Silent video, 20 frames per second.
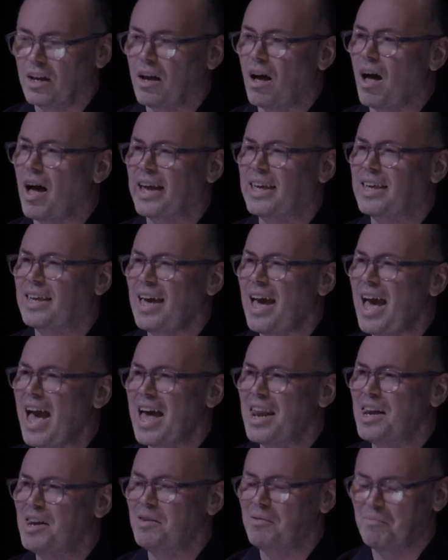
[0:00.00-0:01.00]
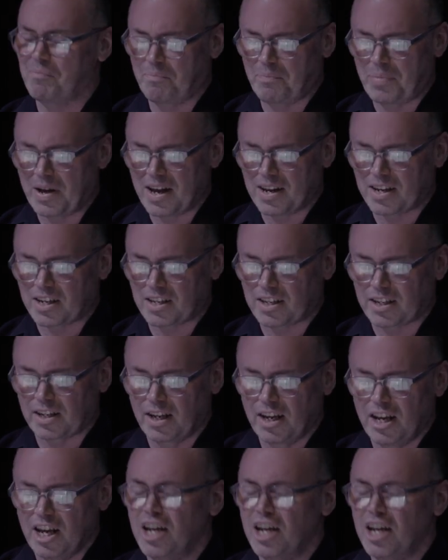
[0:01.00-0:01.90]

I can, but